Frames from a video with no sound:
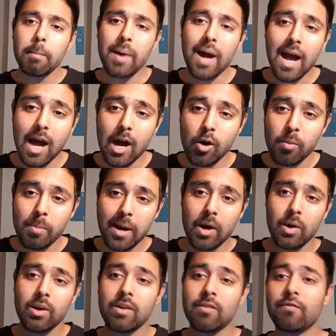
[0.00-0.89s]
But how
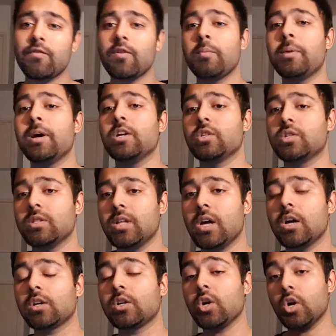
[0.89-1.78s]
about inflammation
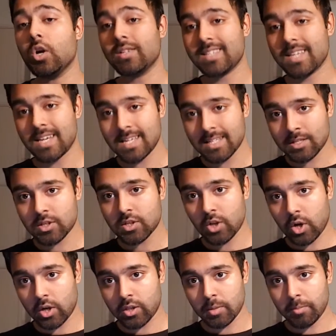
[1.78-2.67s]
that occurs
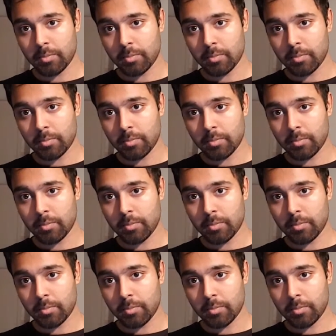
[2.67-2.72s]
inside the